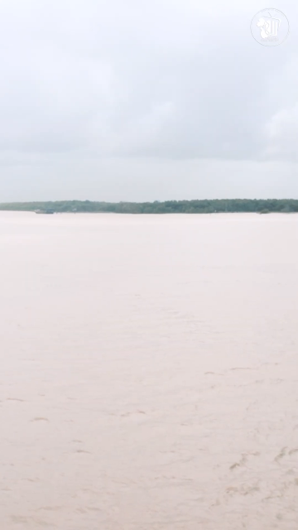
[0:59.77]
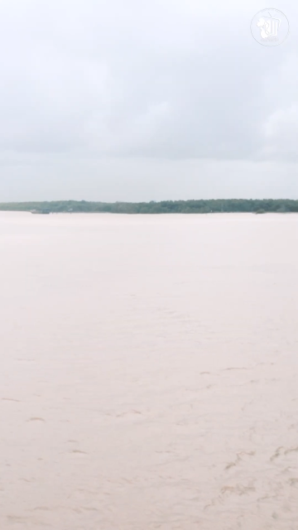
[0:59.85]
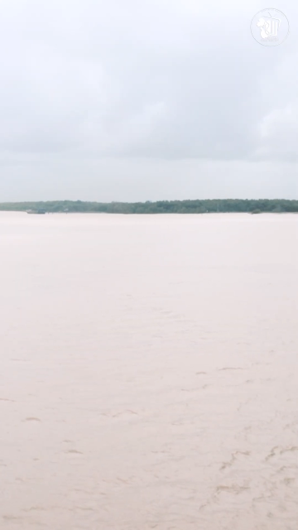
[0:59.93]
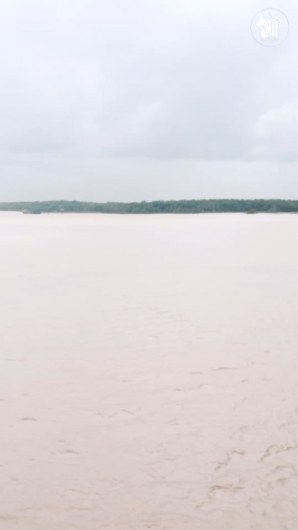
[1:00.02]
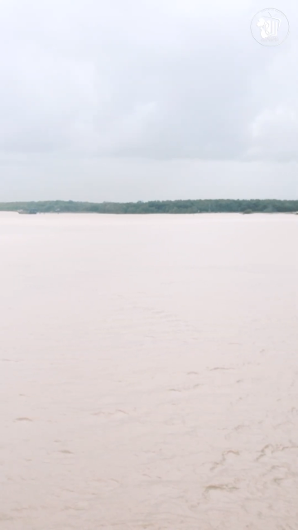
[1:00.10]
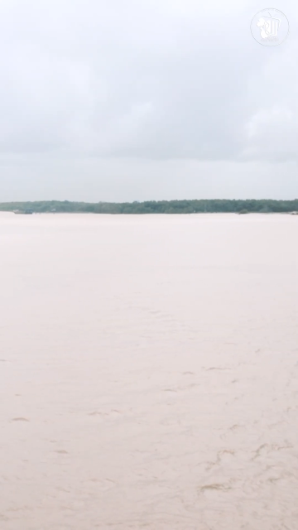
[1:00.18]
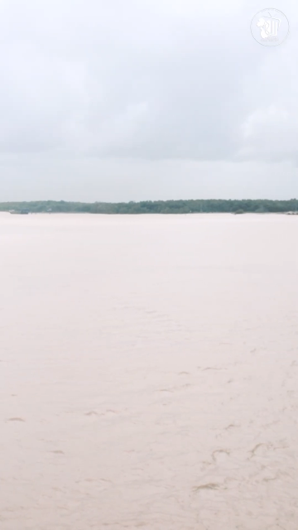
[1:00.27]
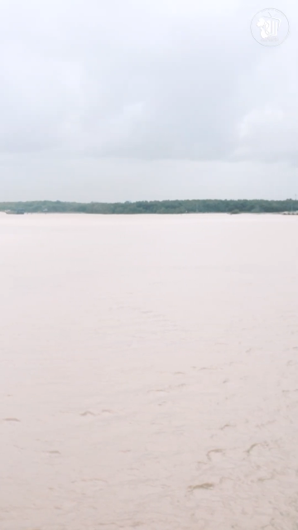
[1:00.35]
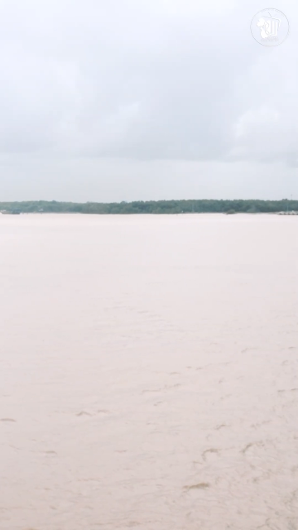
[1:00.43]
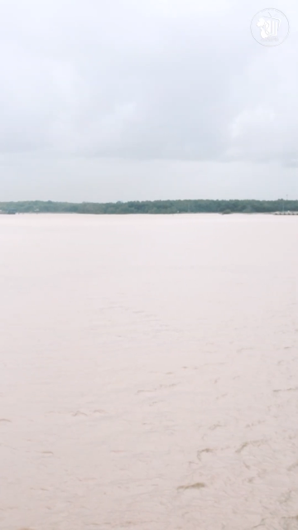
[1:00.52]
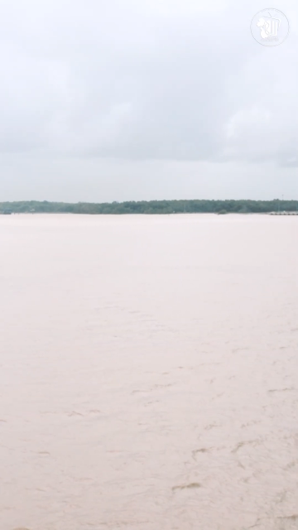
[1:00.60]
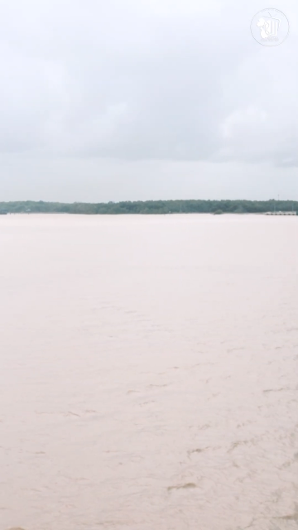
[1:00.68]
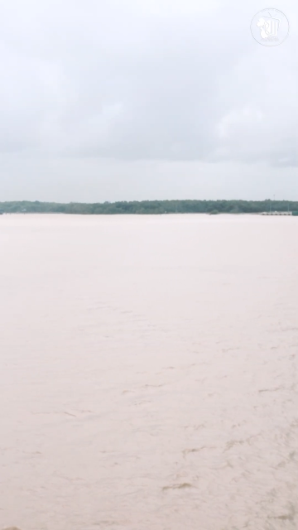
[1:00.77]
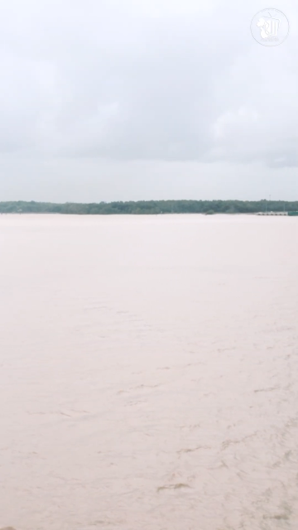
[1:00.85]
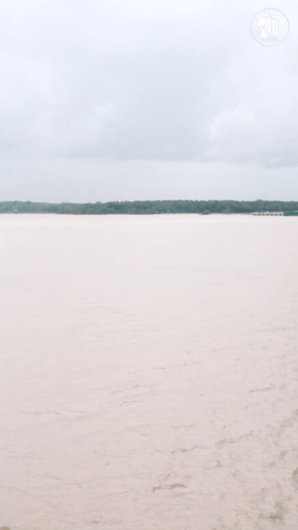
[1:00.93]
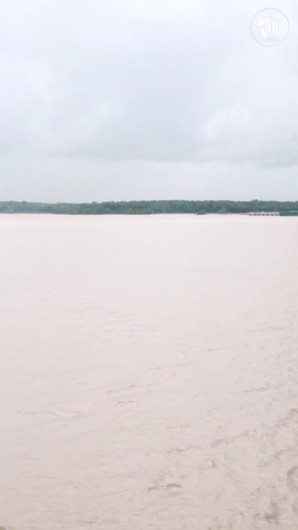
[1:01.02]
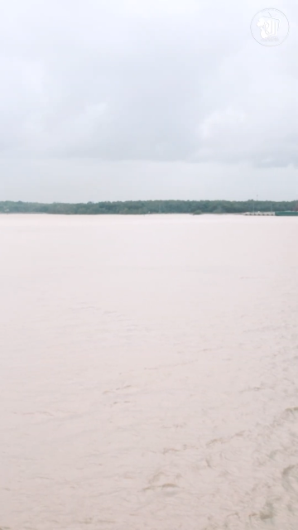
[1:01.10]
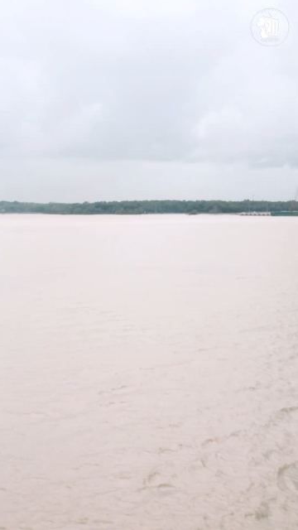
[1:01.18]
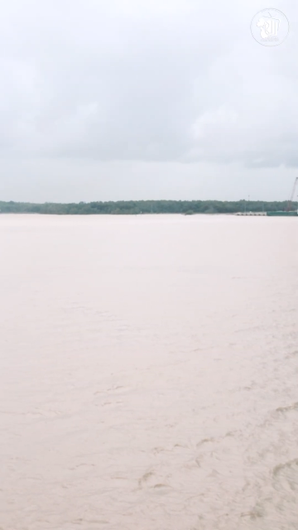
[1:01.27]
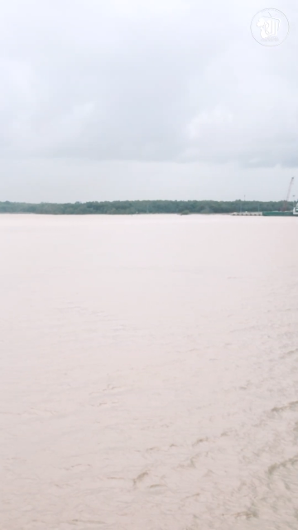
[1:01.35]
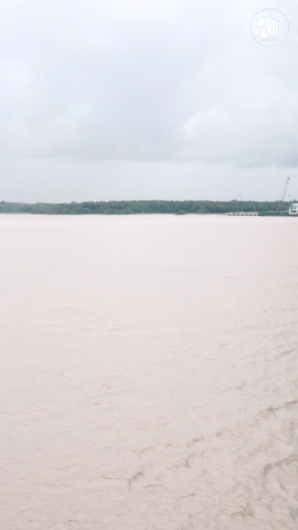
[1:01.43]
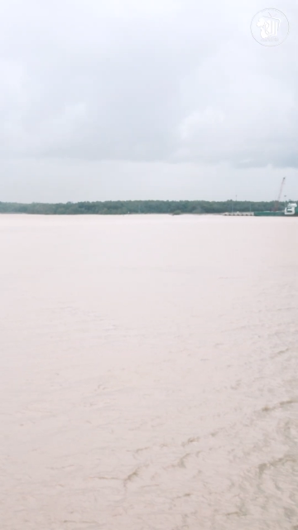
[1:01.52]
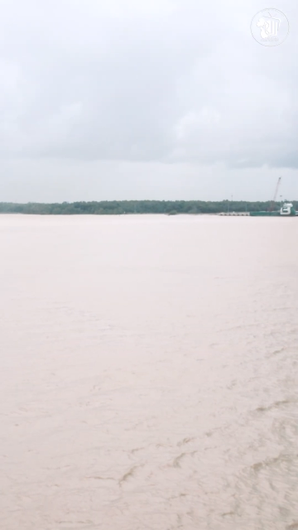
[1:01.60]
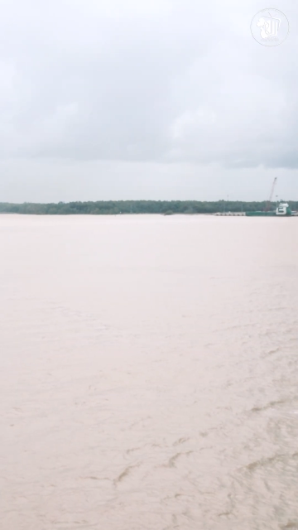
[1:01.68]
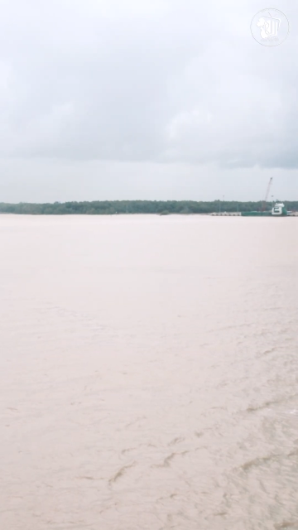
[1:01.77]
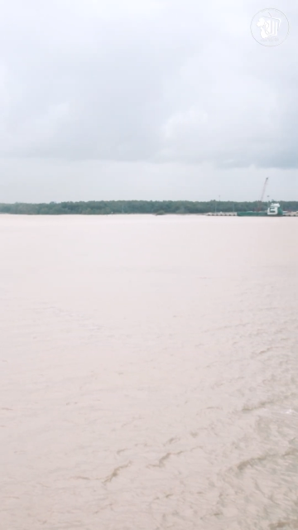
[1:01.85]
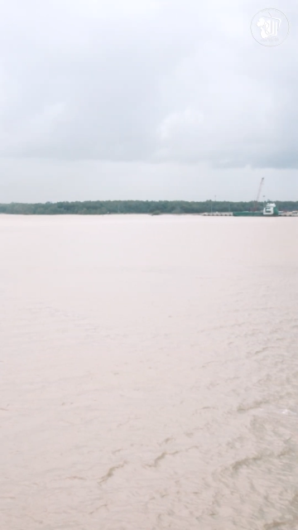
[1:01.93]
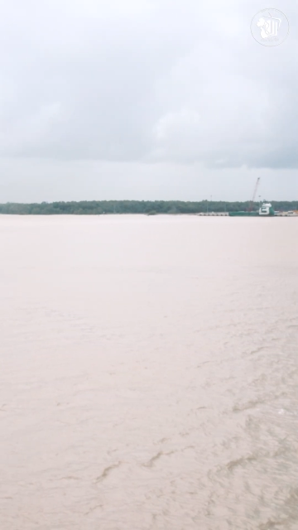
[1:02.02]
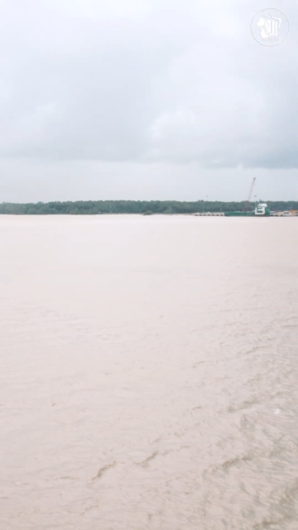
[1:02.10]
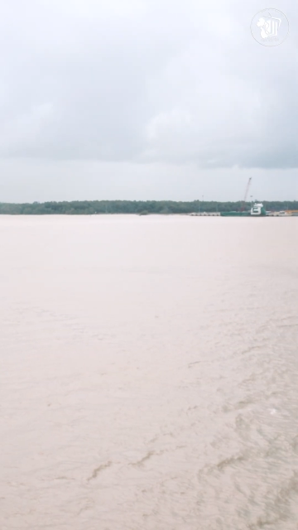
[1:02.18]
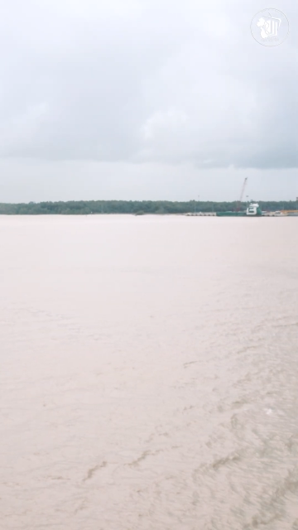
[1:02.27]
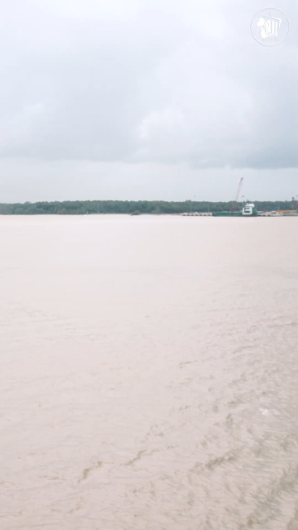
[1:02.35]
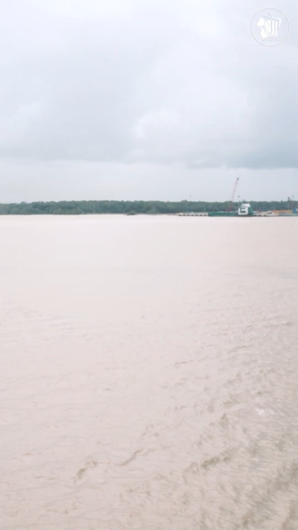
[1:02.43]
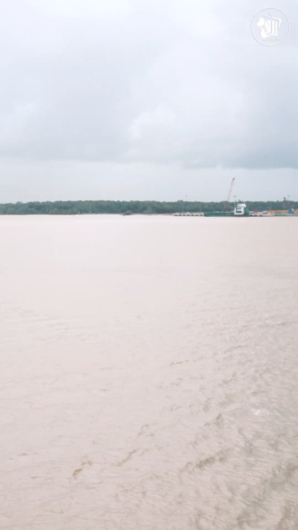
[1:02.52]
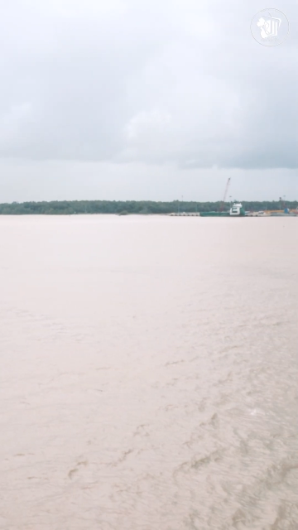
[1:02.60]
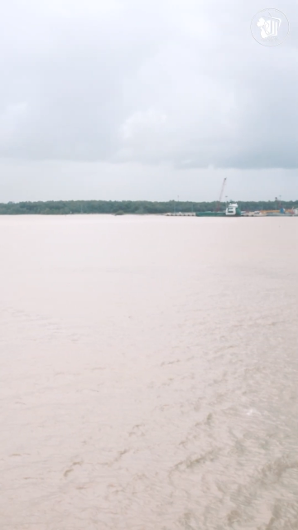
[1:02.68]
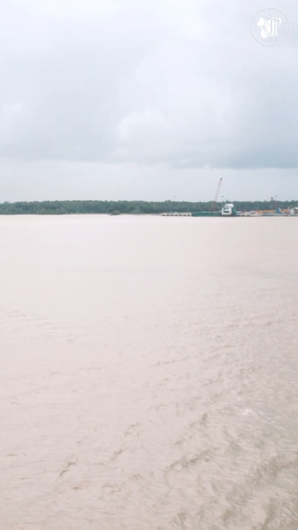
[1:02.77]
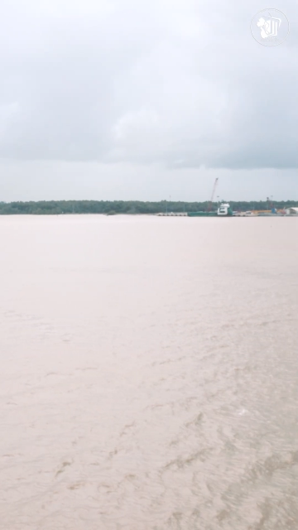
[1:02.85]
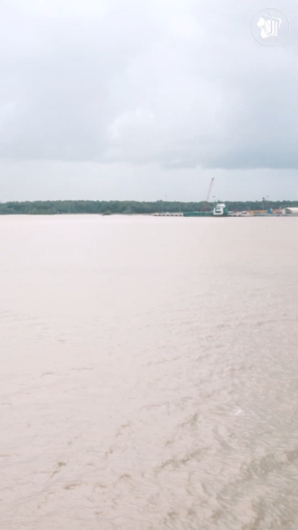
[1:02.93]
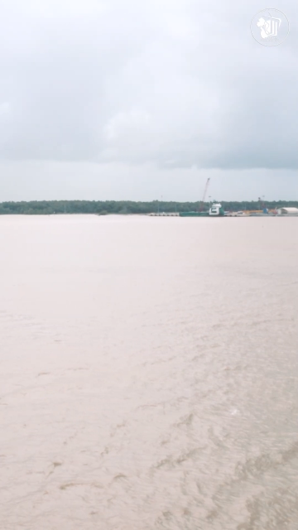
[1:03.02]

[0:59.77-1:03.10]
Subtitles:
[unreadable: no face in view]